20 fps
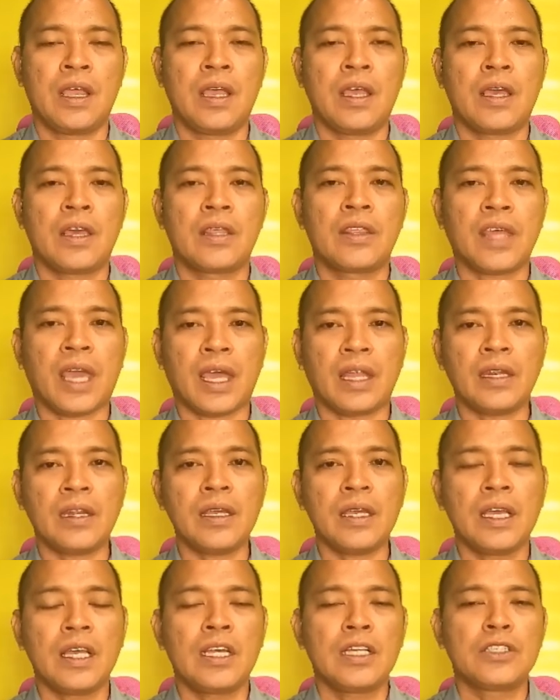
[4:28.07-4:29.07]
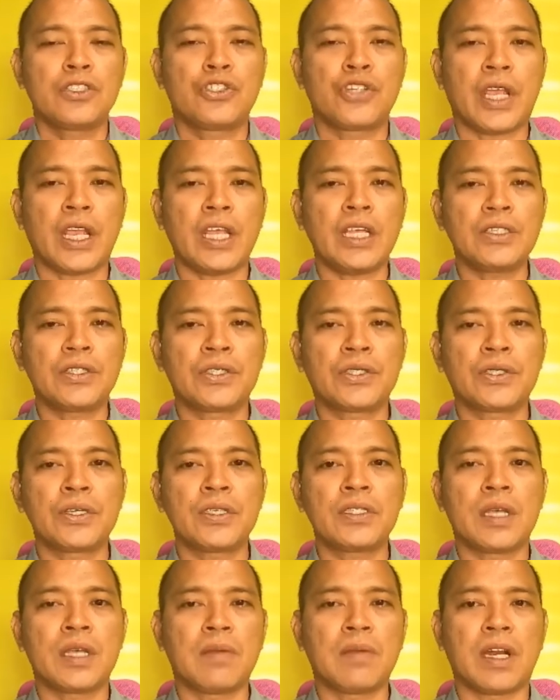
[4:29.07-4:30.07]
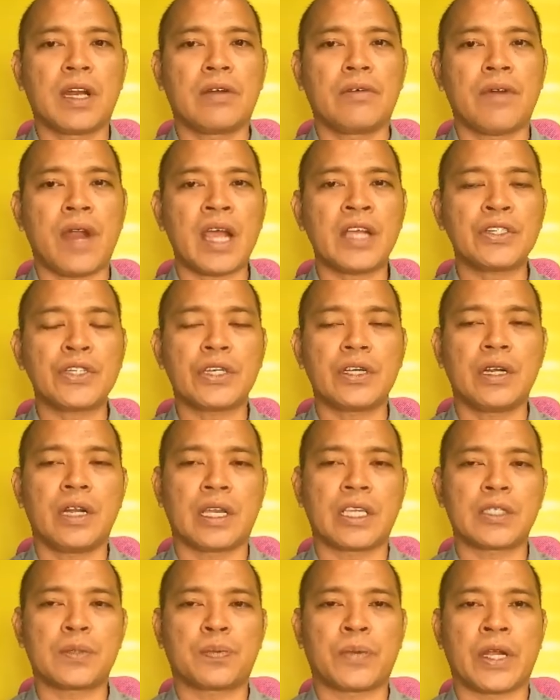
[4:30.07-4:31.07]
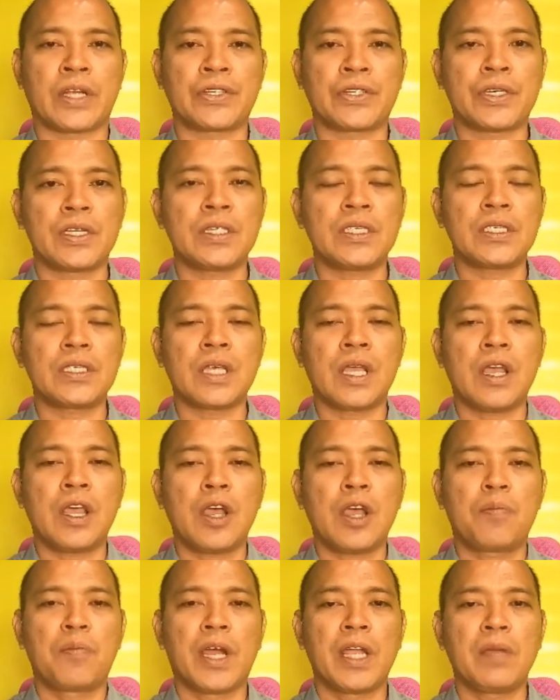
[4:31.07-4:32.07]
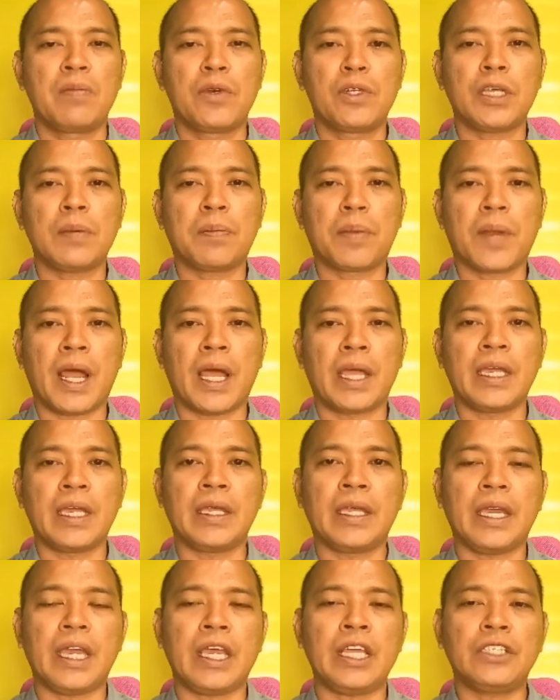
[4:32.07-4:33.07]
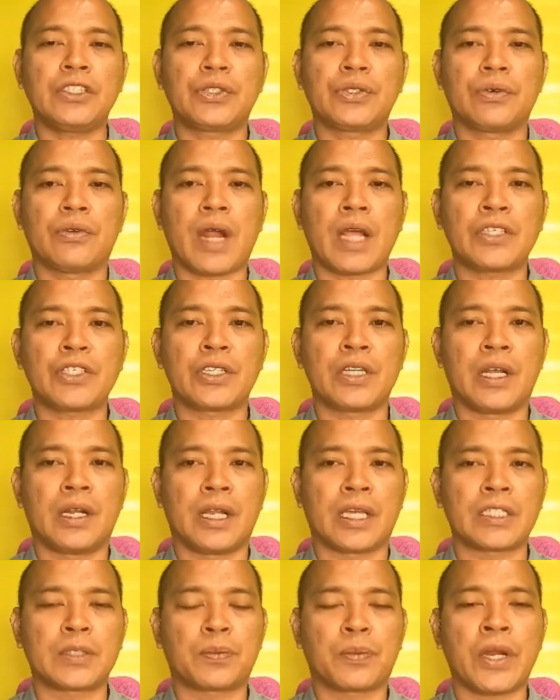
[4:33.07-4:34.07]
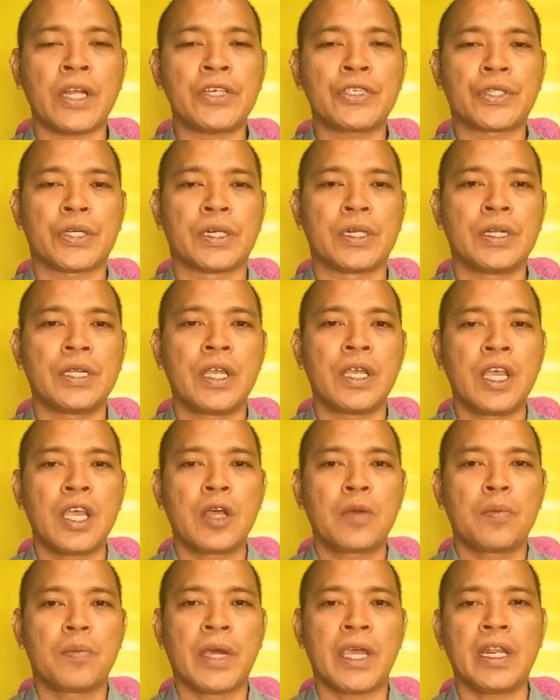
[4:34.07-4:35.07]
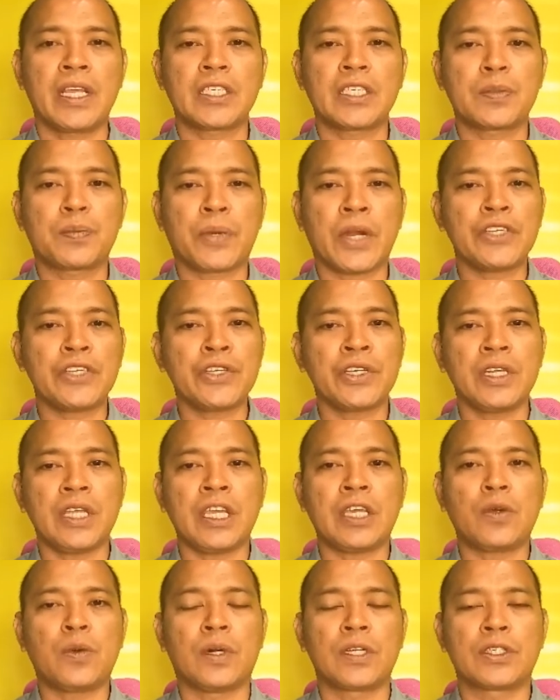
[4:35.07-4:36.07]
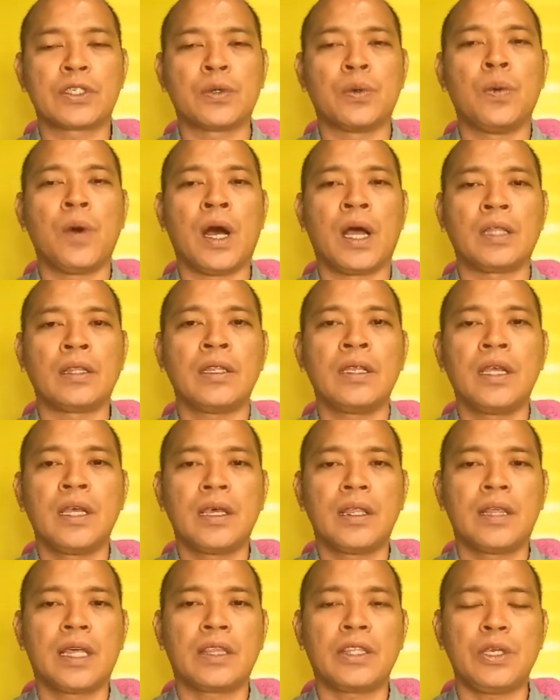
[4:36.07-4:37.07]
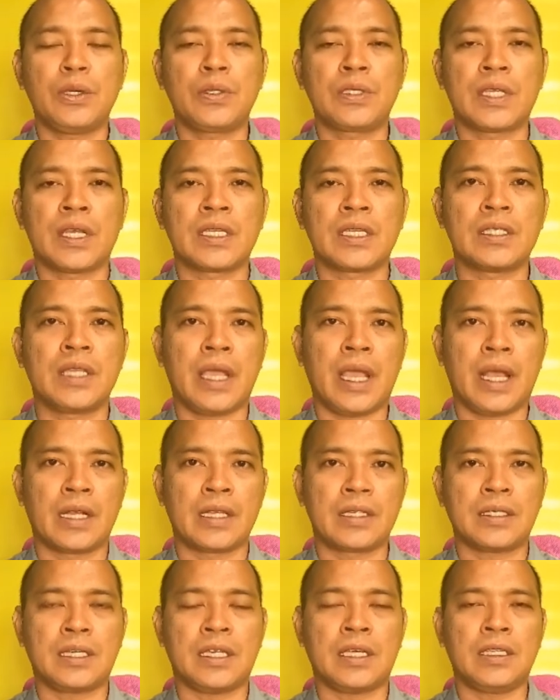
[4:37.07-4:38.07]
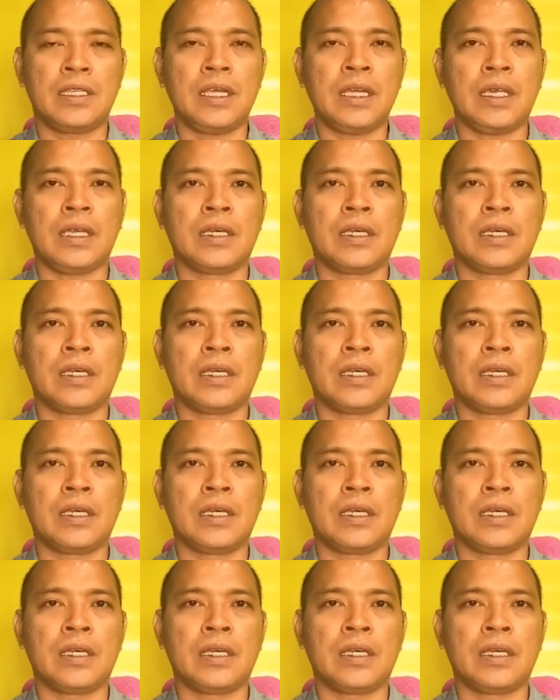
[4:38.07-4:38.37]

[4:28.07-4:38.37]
Then, change to similar rational expressions by multiplying each rational expression by an expression equal to 1 that uses the LCD.